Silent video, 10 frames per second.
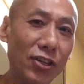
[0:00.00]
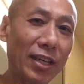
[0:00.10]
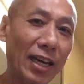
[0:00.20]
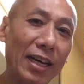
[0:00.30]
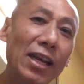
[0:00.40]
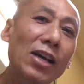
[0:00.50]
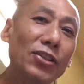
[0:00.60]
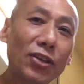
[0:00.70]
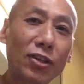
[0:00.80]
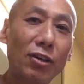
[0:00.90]
you can
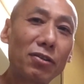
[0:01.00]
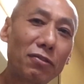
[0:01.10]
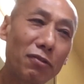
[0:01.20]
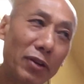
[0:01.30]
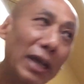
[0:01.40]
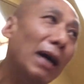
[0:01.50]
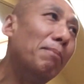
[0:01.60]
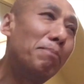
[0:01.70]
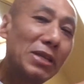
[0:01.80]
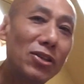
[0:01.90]
to go through it
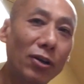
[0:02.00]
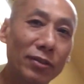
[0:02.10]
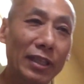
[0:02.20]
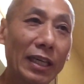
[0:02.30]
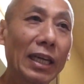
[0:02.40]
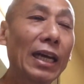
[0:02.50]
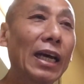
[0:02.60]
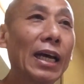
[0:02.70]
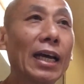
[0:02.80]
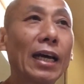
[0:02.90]
and beyond it.
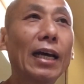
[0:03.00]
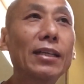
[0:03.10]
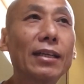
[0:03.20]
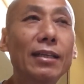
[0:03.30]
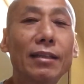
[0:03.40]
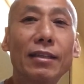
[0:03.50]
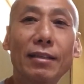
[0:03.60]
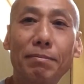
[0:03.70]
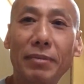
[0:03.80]
It